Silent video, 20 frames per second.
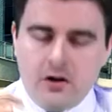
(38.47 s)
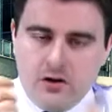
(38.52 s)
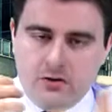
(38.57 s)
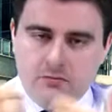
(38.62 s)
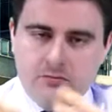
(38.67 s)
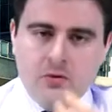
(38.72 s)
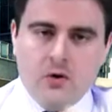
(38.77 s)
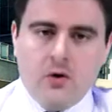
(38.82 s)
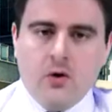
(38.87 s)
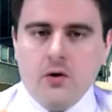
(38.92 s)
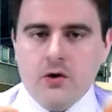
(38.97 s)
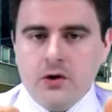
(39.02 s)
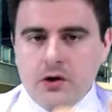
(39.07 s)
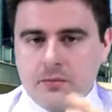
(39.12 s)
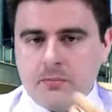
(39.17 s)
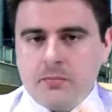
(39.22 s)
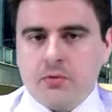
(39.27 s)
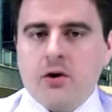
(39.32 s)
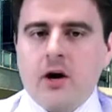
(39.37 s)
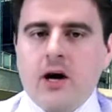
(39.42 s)
The more
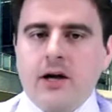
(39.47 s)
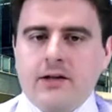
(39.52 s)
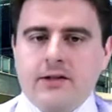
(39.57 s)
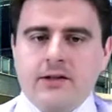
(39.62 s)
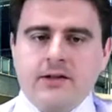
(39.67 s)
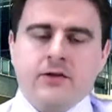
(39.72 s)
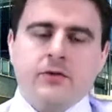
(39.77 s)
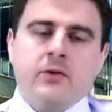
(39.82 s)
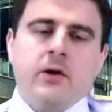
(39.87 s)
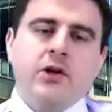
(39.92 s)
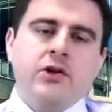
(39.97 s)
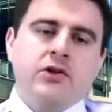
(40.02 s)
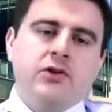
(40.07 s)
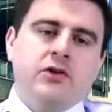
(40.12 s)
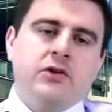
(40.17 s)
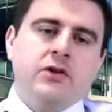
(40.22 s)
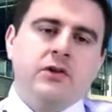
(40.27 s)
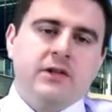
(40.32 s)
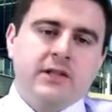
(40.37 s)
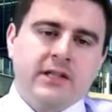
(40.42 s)
you practice
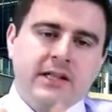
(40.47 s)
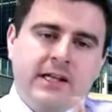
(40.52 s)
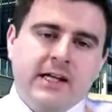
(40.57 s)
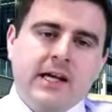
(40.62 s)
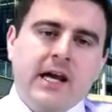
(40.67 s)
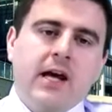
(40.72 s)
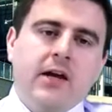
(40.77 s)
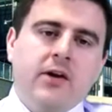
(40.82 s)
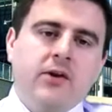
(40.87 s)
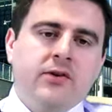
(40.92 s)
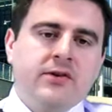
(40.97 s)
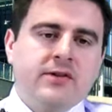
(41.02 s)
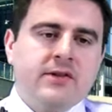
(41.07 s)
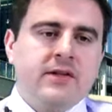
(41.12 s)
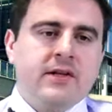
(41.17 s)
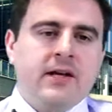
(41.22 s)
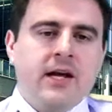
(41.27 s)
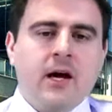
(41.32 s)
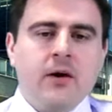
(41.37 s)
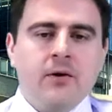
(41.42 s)
questions, get used to
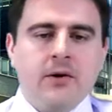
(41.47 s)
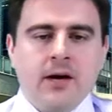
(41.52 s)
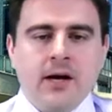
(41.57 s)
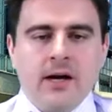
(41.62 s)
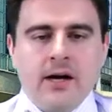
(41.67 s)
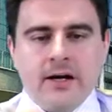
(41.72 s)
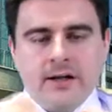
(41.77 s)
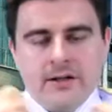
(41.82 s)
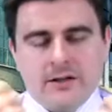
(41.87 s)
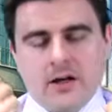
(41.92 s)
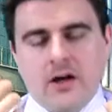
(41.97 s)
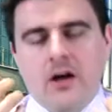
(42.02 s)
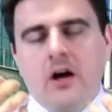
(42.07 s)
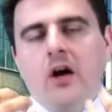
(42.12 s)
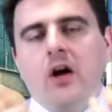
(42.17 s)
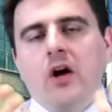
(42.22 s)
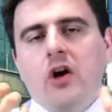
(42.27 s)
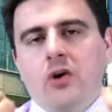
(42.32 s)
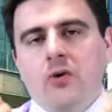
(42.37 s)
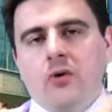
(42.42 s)
the calculator,
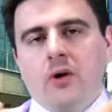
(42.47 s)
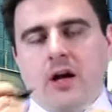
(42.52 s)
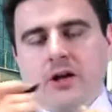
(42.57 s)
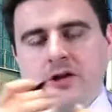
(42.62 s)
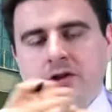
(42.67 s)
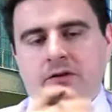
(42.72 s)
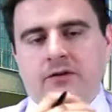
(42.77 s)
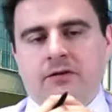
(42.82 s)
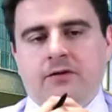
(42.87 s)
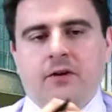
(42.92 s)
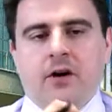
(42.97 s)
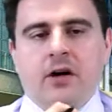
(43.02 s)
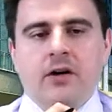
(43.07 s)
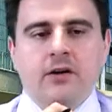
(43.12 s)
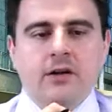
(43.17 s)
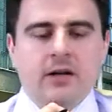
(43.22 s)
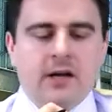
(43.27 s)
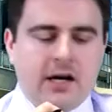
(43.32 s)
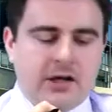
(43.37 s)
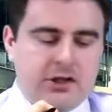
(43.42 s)
you will actually
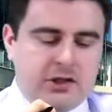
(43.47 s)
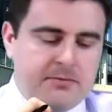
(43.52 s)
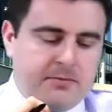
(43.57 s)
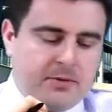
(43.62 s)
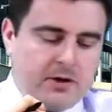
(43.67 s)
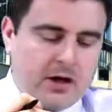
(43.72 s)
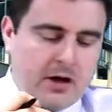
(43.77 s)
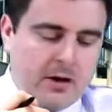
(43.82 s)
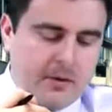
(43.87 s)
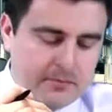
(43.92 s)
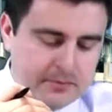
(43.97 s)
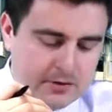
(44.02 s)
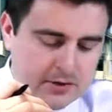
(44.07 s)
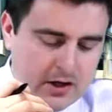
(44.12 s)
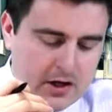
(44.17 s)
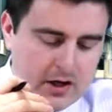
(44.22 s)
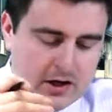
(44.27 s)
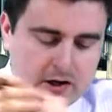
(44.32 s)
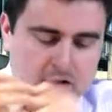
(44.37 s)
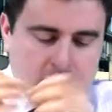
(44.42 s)
find that it actually
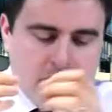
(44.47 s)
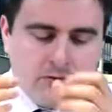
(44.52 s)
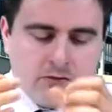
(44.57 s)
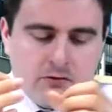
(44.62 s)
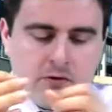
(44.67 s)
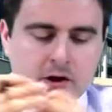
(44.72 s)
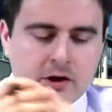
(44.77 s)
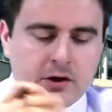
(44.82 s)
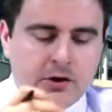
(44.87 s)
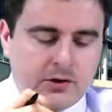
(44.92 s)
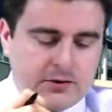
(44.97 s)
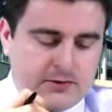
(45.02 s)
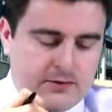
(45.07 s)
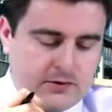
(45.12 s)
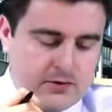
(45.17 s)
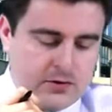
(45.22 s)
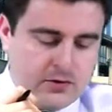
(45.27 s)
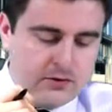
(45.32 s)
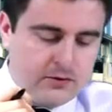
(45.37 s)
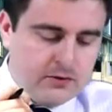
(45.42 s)
becomes you know, a really
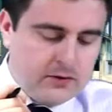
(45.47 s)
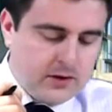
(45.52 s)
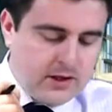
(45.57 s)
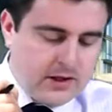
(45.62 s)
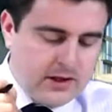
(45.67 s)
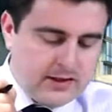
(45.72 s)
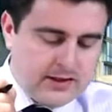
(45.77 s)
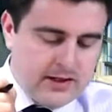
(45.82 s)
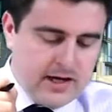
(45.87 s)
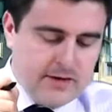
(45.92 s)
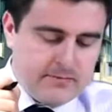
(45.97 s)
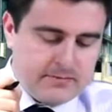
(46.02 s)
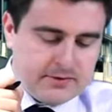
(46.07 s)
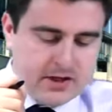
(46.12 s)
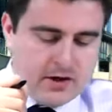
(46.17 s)
useful tool for the exam.